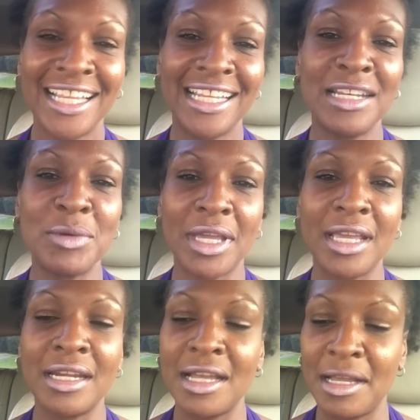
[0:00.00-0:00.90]

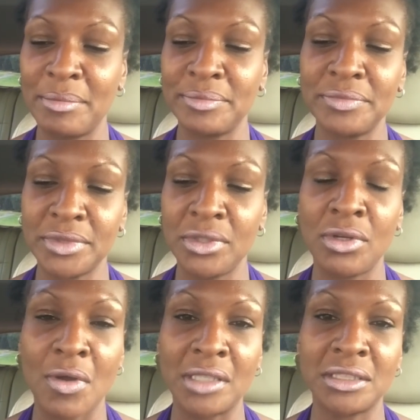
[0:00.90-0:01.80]
Anyway, and
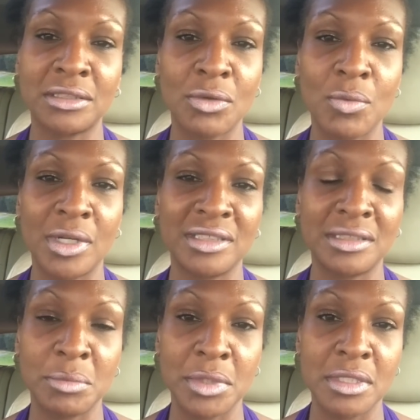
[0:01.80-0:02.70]
I just don't want
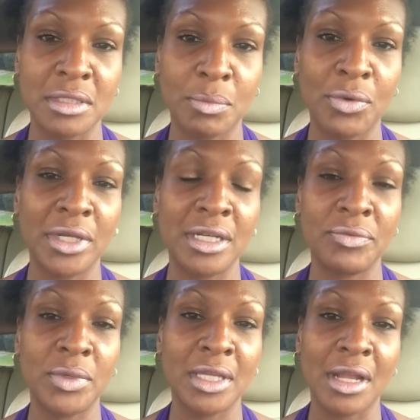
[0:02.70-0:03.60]
us to be disappointed
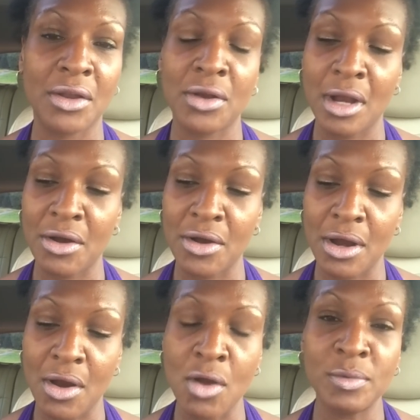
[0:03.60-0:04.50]
if we get
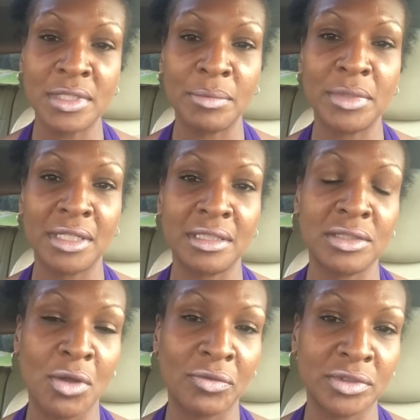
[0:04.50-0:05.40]
our hopes up that
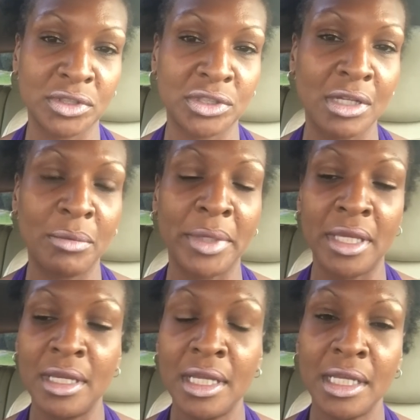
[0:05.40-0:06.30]
this officer
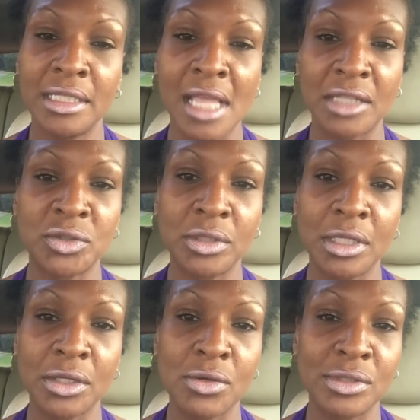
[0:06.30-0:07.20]
Shelby is actually
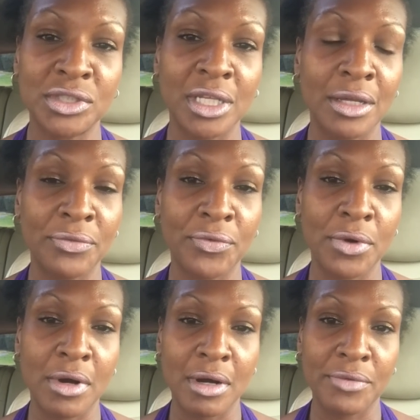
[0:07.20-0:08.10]
going to go to jail
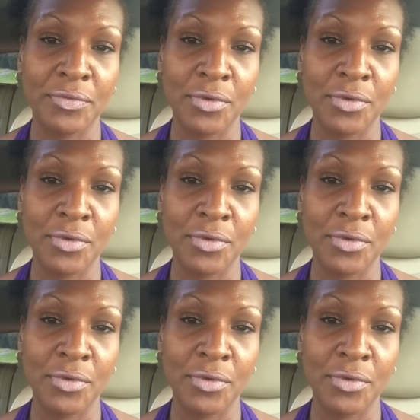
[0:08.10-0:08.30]
for